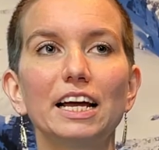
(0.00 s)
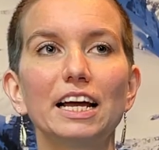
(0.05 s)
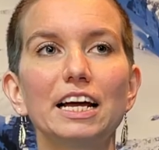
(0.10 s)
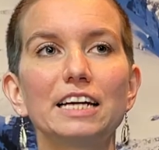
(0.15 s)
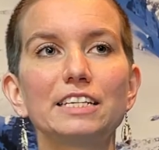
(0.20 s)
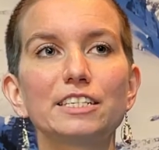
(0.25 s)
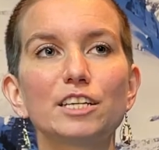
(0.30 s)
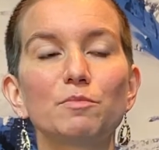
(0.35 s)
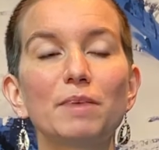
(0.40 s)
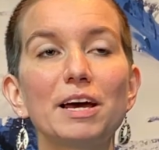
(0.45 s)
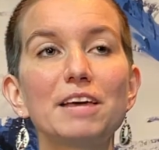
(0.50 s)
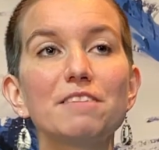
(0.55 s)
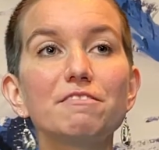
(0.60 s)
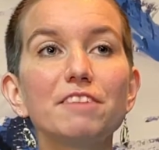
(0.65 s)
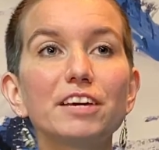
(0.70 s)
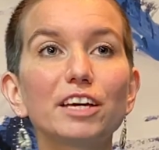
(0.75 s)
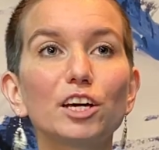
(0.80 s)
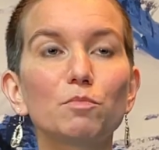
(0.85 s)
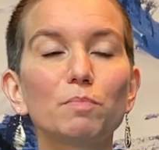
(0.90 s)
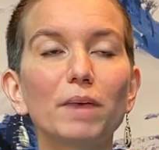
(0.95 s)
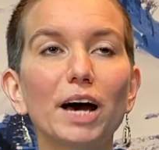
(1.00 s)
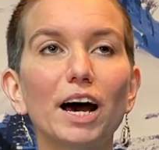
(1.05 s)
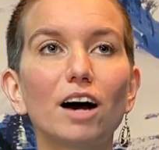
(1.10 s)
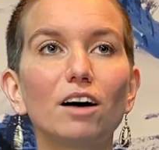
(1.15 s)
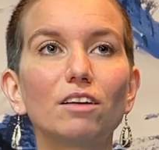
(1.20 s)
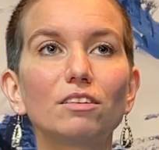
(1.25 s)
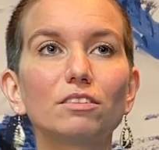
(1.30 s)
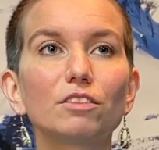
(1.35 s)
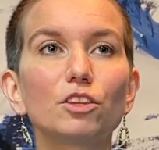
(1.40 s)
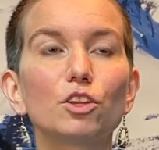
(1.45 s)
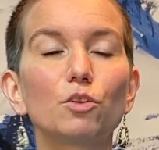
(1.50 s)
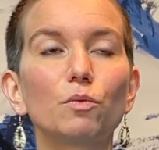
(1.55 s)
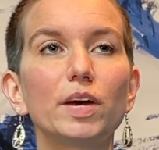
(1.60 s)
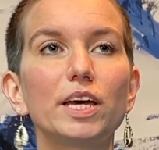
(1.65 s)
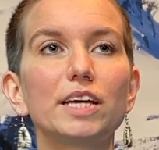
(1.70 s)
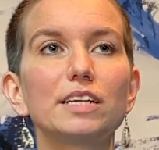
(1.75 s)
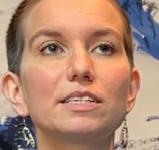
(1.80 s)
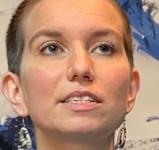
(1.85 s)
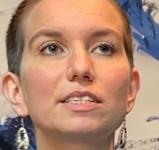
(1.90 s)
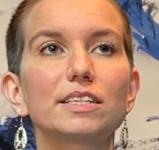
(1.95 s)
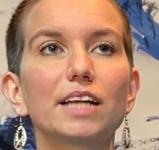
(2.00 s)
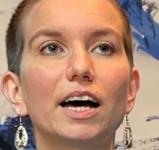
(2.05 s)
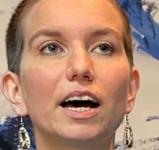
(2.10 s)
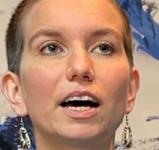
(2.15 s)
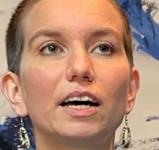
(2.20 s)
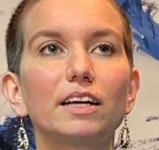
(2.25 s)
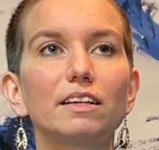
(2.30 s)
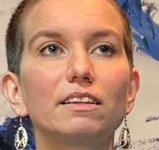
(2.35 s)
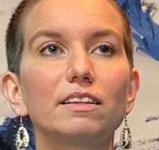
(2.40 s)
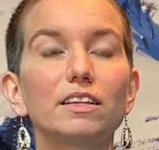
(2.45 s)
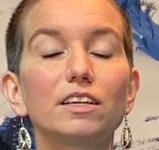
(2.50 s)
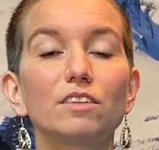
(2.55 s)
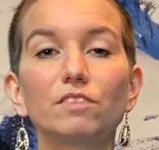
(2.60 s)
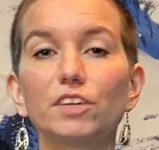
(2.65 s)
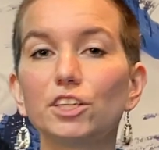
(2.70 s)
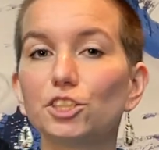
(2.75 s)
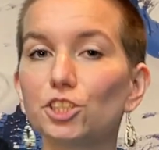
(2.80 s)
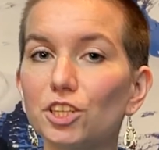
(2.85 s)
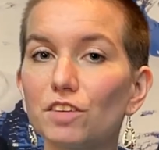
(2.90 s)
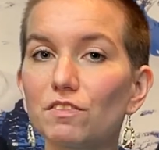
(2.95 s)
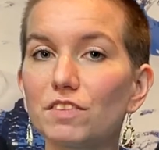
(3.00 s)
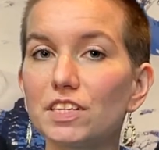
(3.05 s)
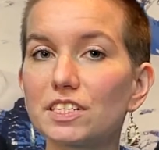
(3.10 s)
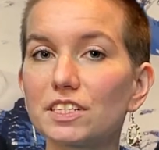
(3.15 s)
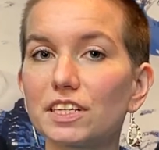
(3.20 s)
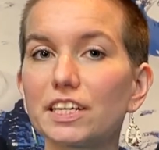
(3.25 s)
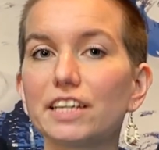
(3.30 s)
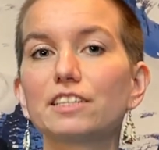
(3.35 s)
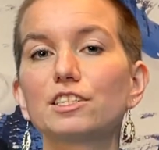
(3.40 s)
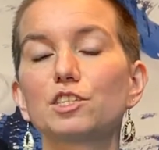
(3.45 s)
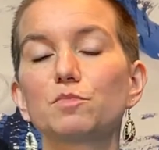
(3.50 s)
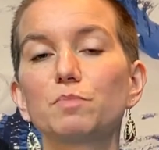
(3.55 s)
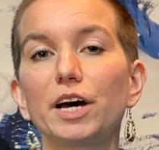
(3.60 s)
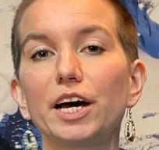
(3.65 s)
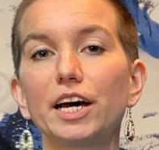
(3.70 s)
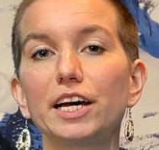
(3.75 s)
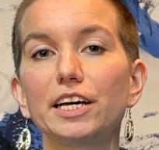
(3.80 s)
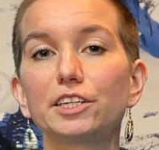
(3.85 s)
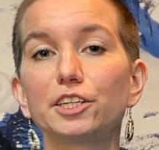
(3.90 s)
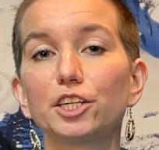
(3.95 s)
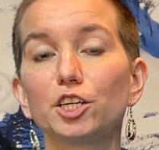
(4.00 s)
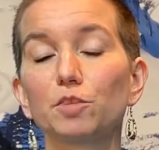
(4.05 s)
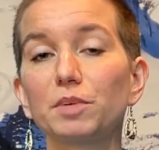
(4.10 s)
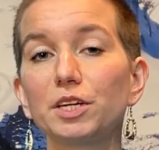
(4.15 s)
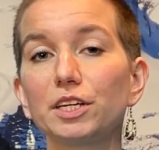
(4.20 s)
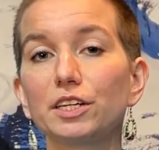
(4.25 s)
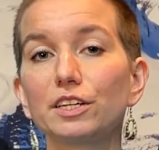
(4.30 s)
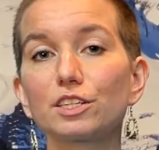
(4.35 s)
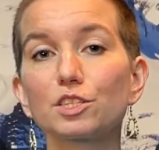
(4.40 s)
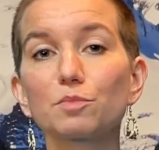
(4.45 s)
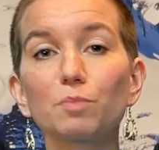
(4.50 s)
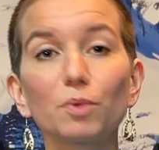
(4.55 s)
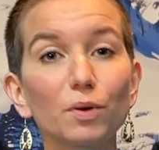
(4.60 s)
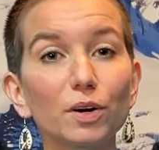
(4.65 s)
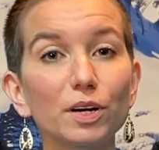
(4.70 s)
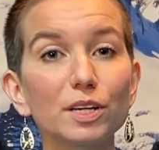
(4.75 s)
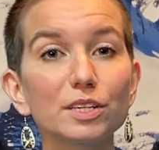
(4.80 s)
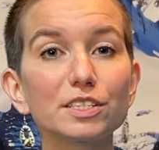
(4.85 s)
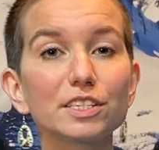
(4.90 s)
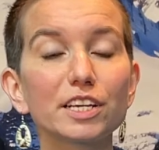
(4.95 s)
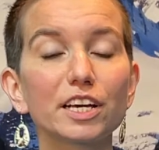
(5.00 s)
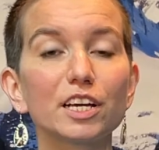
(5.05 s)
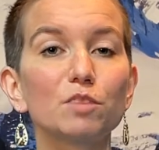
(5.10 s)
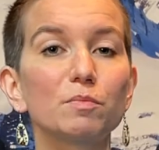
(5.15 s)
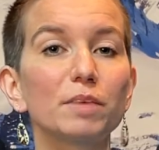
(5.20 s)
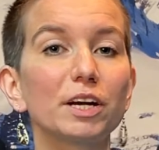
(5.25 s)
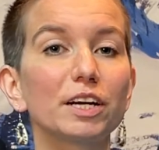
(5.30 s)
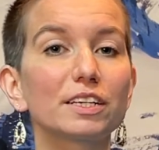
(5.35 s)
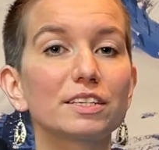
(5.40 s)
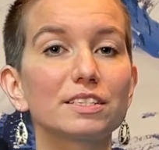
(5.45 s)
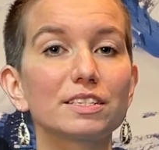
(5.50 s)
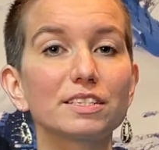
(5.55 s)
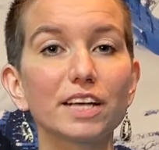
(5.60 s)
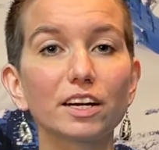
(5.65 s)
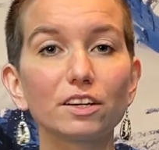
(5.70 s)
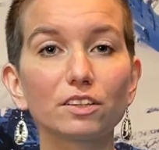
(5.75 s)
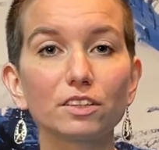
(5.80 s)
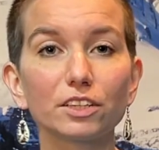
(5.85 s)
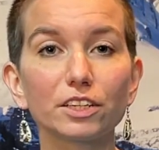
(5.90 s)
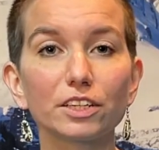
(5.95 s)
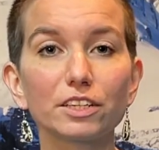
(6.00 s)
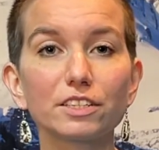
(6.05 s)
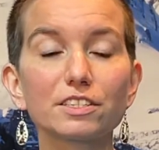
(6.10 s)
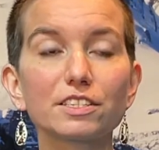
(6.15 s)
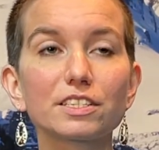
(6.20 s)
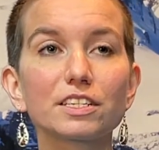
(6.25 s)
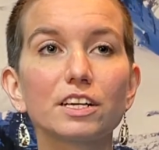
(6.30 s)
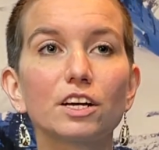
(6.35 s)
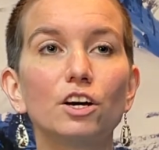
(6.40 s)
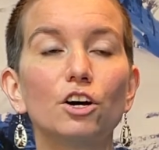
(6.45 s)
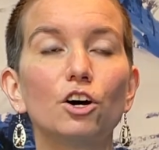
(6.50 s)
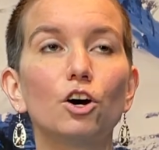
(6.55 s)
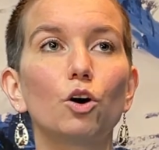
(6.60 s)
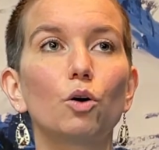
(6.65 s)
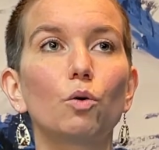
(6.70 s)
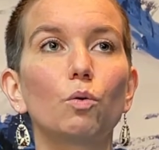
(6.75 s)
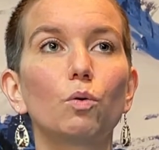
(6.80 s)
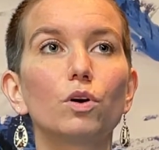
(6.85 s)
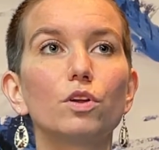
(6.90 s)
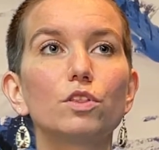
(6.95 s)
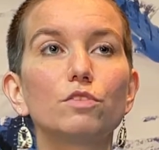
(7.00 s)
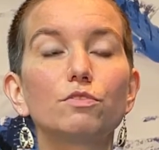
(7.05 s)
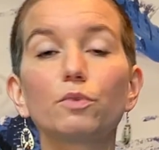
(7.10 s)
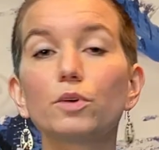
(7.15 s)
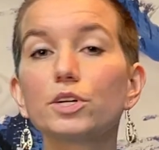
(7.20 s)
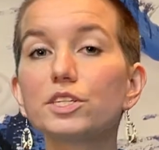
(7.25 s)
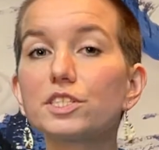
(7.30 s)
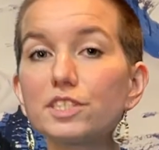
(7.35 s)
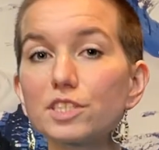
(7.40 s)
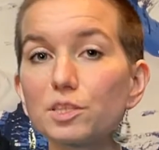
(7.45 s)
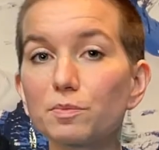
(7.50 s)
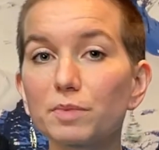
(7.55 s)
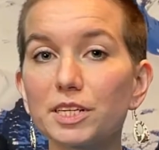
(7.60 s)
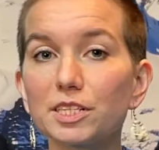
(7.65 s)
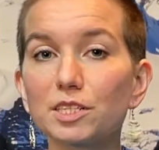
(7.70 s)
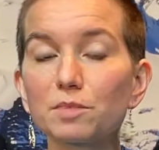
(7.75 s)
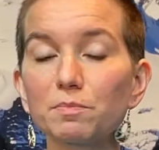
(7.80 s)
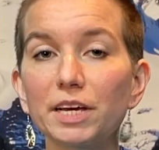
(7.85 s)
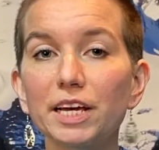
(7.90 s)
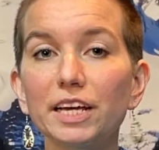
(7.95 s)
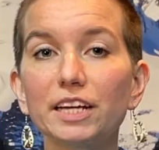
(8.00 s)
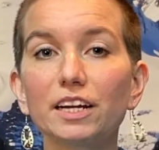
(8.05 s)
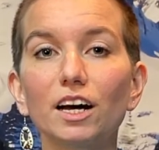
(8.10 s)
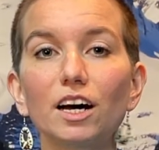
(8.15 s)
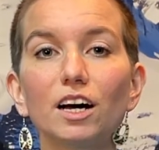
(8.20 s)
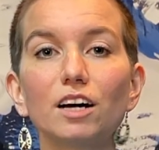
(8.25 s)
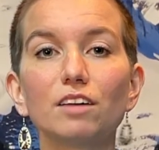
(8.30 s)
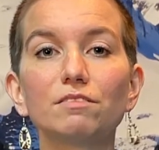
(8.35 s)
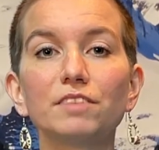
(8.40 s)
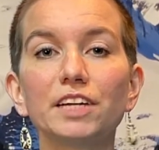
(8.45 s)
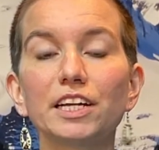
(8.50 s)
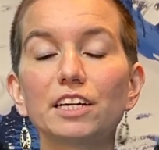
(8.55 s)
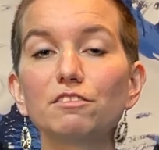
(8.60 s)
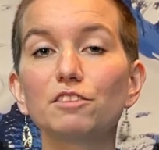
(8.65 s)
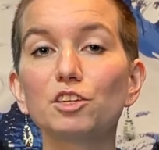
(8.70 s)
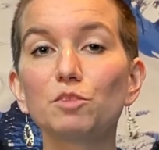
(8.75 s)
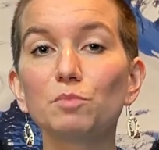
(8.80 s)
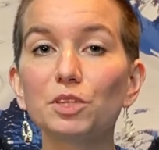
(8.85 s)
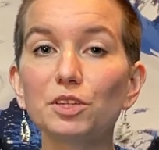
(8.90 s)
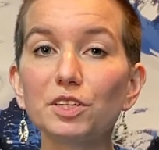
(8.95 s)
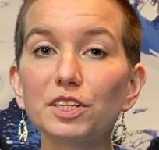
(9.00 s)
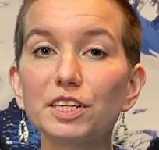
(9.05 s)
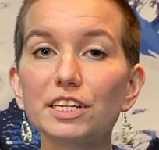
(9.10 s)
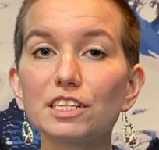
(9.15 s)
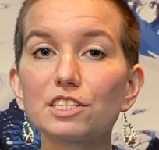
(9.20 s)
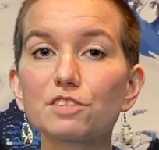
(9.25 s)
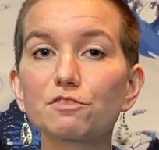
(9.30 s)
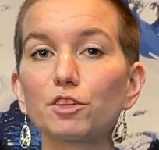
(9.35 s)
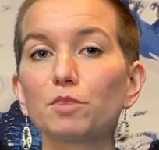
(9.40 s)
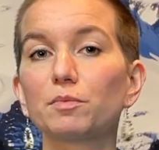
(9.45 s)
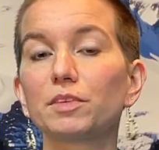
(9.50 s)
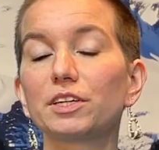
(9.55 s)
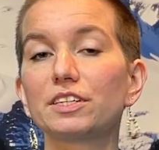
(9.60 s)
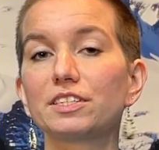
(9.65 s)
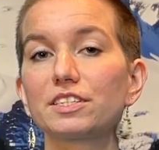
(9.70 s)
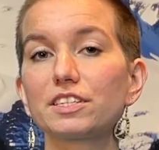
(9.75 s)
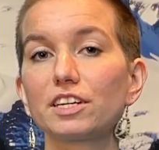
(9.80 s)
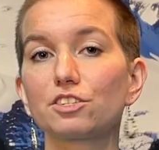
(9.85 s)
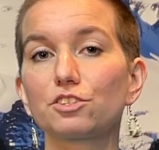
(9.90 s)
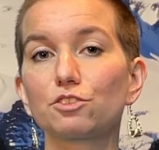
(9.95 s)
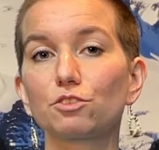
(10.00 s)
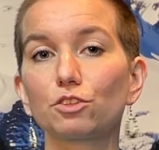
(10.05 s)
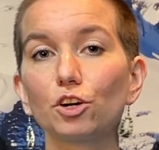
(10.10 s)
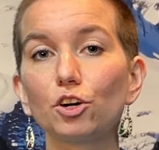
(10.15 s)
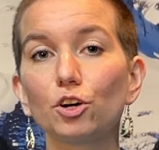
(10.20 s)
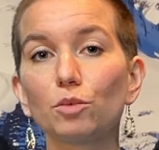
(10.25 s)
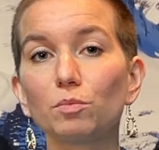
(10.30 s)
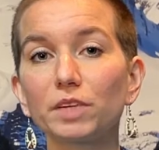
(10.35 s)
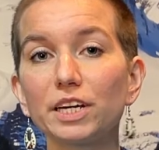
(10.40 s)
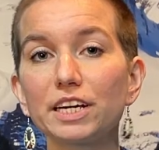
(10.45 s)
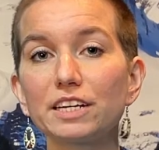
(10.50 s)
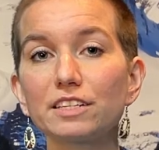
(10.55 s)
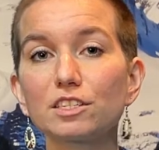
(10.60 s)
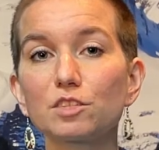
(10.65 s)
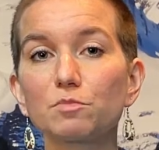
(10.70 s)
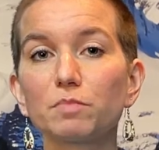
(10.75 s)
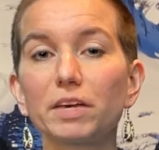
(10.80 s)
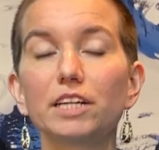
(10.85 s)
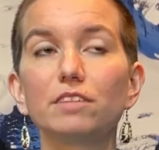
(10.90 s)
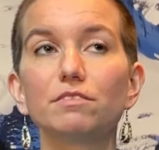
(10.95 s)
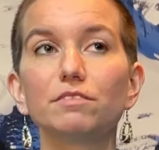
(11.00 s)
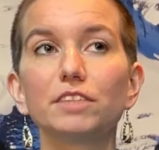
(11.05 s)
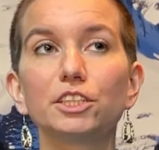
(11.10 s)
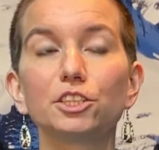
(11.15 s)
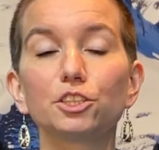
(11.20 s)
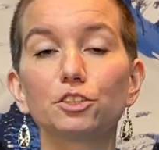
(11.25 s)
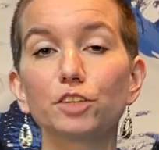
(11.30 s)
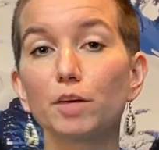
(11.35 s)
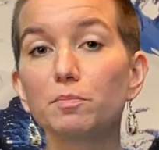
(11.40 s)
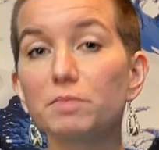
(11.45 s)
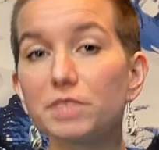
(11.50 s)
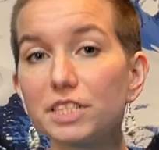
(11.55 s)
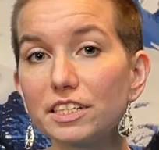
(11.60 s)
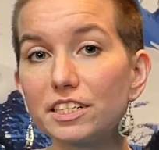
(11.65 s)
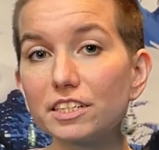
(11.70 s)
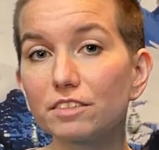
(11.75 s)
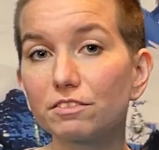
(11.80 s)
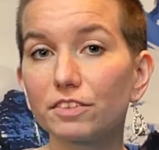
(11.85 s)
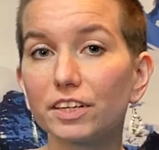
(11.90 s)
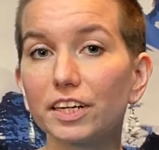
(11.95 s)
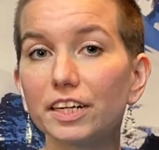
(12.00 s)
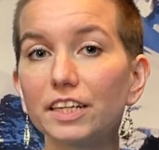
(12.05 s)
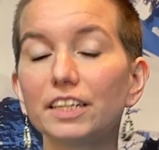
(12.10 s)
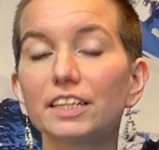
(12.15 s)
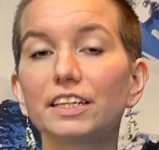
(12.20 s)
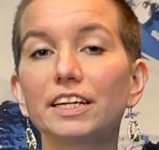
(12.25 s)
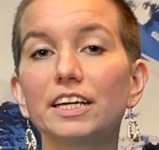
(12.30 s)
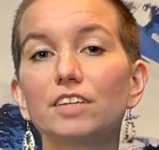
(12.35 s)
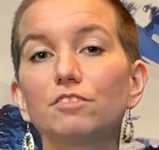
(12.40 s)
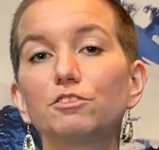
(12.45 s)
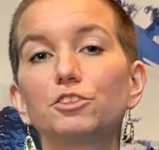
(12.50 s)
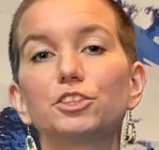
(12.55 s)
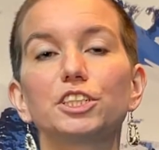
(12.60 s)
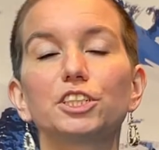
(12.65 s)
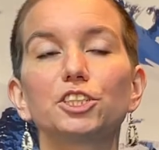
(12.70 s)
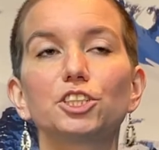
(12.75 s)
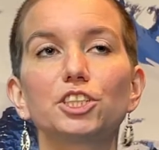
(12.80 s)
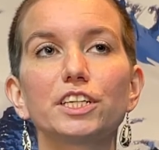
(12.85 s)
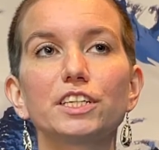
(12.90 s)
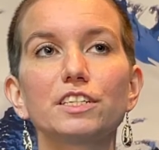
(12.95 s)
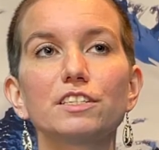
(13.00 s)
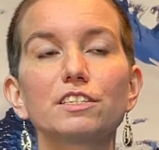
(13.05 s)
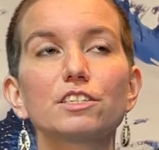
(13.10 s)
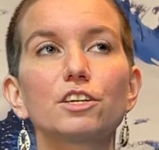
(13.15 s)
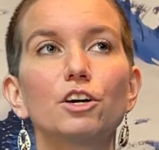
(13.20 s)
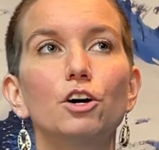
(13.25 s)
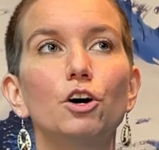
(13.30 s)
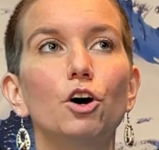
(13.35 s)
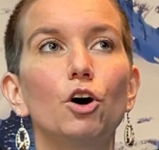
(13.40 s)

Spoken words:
And I might think about the ways that the invasion of these lands by European explorers and American settlers, or the forced displacement of Native communities from their ancestral homelands might have interrupted different Native traditions,